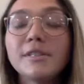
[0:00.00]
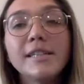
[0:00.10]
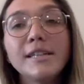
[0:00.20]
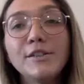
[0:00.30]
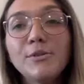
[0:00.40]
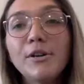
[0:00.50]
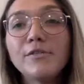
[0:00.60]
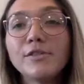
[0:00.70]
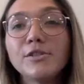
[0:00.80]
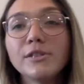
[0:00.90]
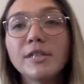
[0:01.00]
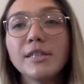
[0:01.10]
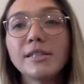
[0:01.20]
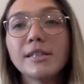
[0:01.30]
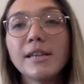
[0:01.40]
thank you all for joining
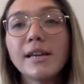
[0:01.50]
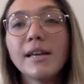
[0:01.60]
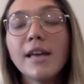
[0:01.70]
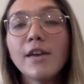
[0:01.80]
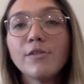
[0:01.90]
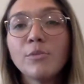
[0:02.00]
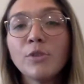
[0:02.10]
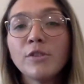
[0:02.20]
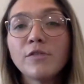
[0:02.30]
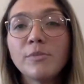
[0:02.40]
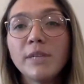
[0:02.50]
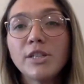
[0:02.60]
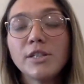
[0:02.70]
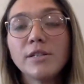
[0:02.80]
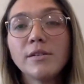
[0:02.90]
us today. For more
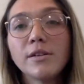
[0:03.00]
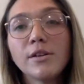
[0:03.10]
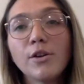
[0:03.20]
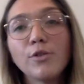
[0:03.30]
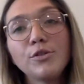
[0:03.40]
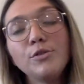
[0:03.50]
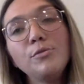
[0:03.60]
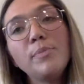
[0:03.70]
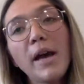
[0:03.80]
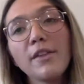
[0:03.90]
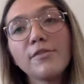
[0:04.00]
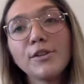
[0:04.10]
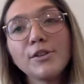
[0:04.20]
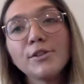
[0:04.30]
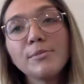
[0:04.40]
information, go to
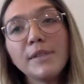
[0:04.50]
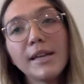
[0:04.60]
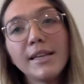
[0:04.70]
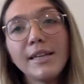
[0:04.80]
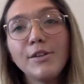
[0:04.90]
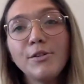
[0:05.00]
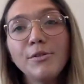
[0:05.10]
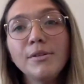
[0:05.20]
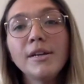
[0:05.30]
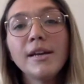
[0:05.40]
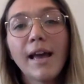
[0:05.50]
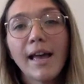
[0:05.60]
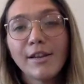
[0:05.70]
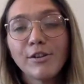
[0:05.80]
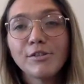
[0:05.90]
pathforeurope.eu
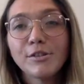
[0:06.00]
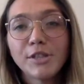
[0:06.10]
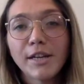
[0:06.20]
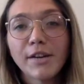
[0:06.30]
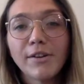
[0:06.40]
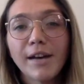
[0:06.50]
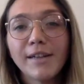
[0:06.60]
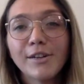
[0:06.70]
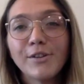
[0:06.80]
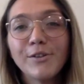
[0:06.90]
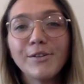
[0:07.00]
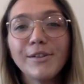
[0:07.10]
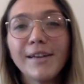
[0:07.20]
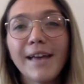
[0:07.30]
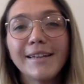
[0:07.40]
and also check out Anna Knoll
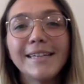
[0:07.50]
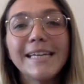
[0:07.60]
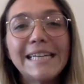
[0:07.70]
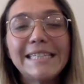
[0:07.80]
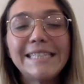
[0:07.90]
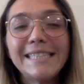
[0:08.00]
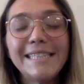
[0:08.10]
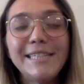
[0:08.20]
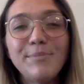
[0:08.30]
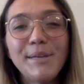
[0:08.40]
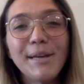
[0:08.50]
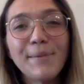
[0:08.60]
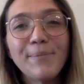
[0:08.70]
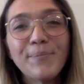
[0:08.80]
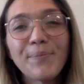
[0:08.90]
at
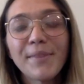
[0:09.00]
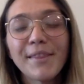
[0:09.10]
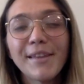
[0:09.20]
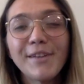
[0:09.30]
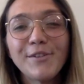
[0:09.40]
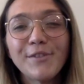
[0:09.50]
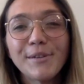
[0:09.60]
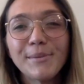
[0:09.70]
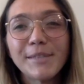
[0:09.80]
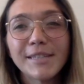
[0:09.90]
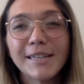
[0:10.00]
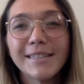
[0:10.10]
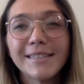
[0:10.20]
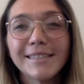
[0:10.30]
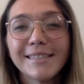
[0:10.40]
ECDPM. Thank you very much,
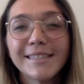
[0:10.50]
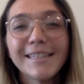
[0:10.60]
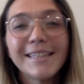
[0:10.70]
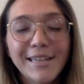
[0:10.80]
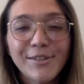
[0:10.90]
guys. Thank you,